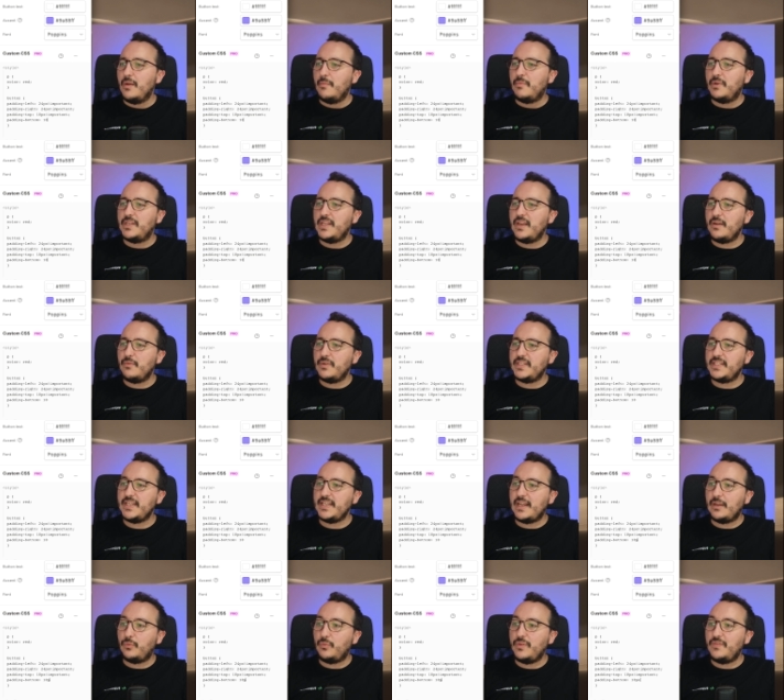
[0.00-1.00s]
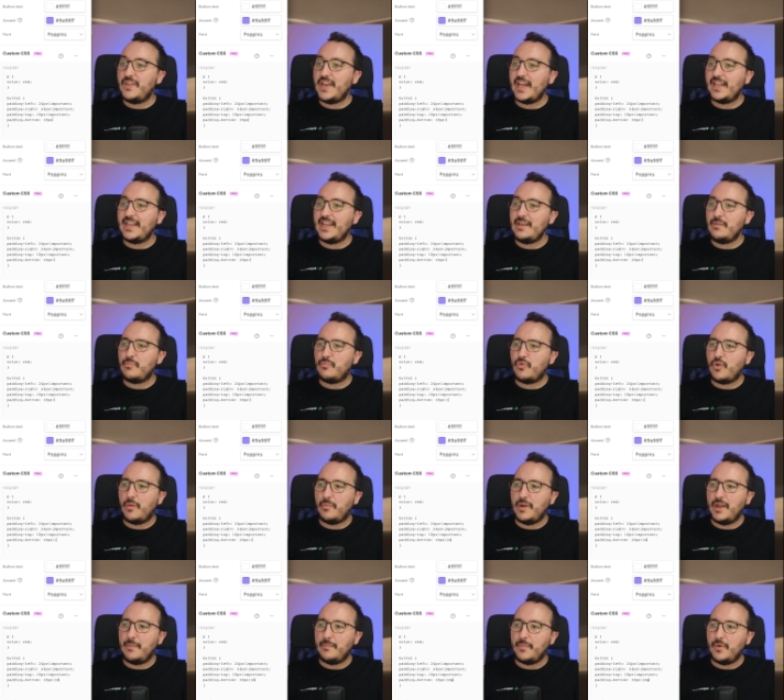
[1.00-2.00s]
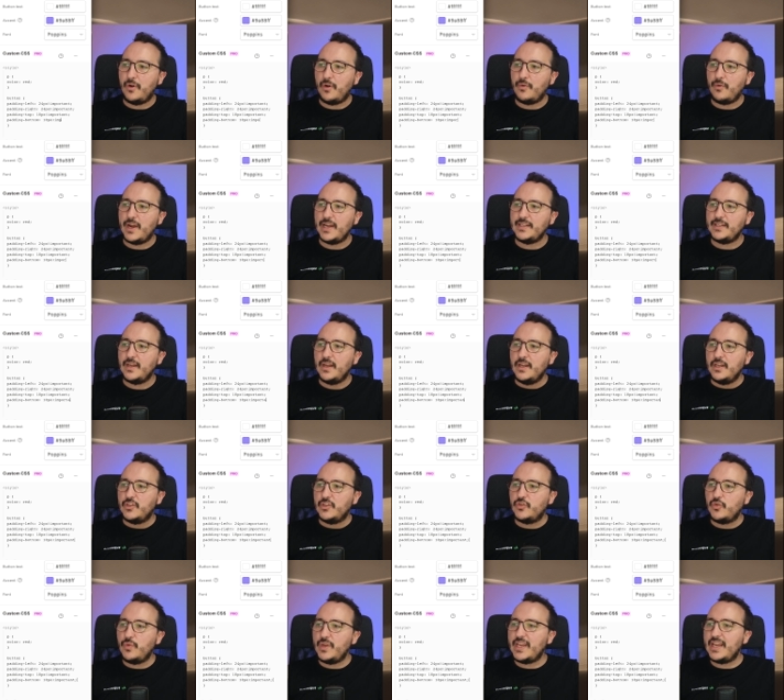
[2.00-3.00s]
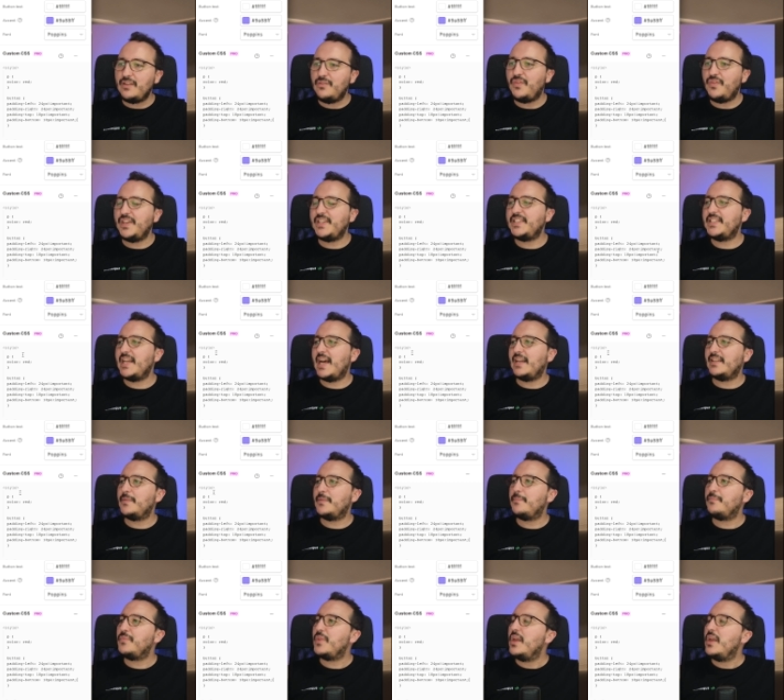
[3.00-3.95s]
But here we see that we have got a problem, all right? So we can fix that.